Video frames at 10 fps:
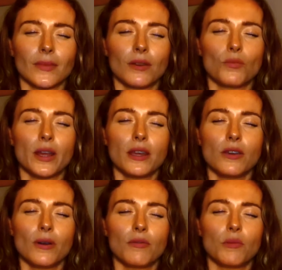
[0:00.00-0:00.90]
And whether
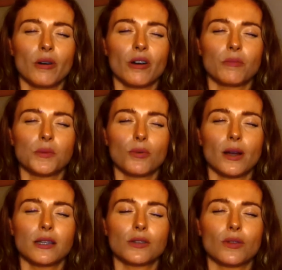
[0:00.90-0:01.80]
you have the palms
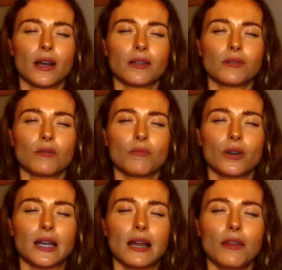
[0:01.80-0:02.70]
pressed or the hands on the
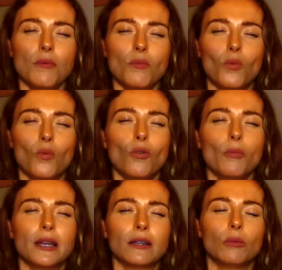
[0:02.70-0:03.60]
body, let them warm
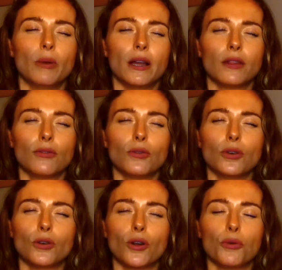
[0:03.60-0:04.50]
a little bit through
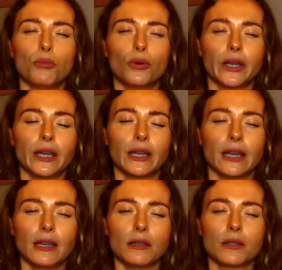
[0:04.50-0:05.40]
your own body
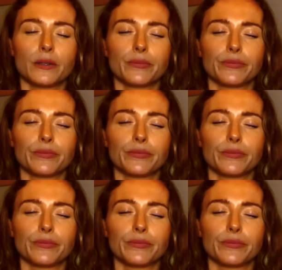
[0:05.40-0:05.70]
heat.